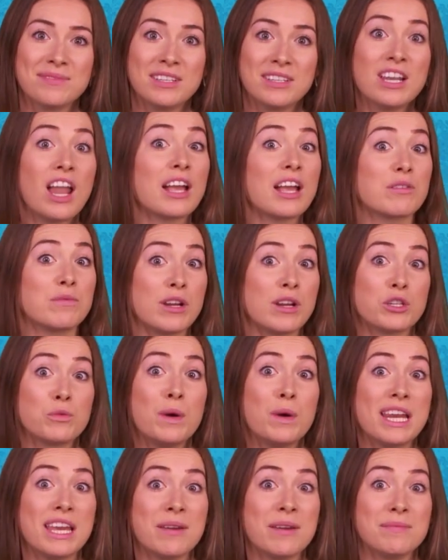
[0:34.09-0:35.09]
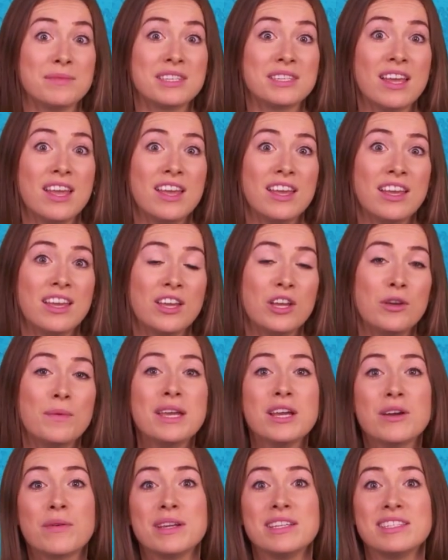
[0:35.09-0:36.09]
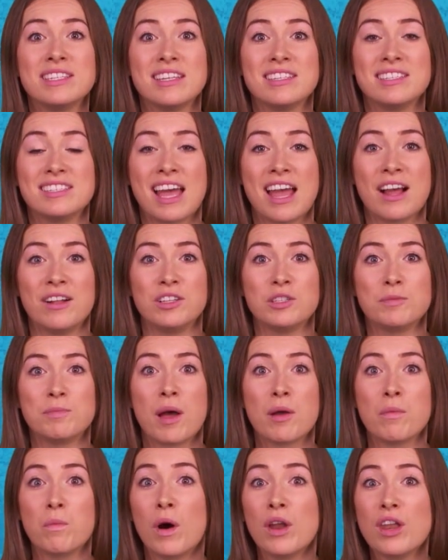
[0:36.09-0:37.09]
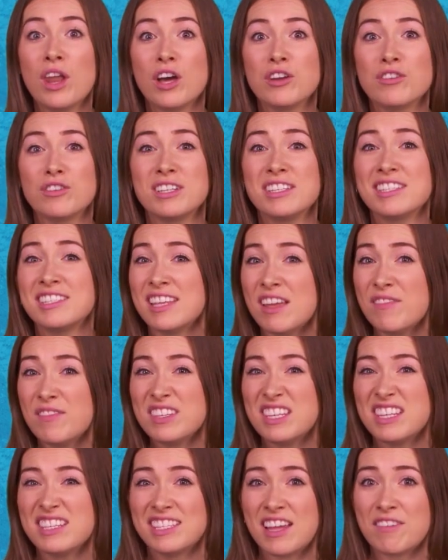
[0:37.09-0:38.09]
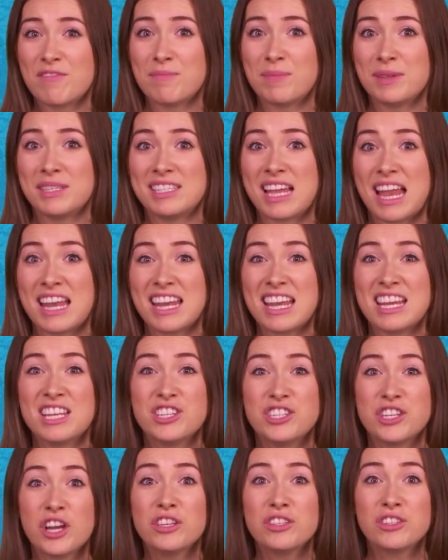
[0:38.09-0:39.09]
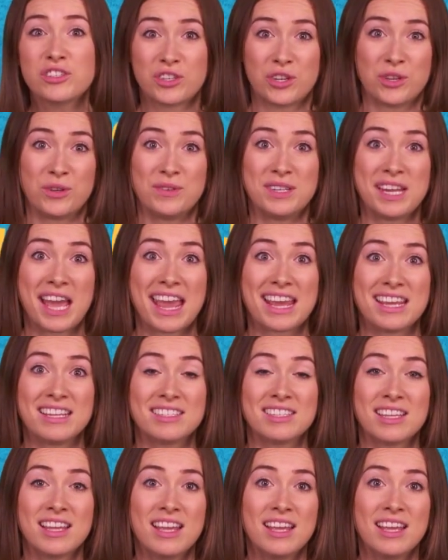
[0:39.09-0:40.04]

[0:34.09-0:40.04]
Like Rich Williams, who increased his sales by 177% in just 2 days.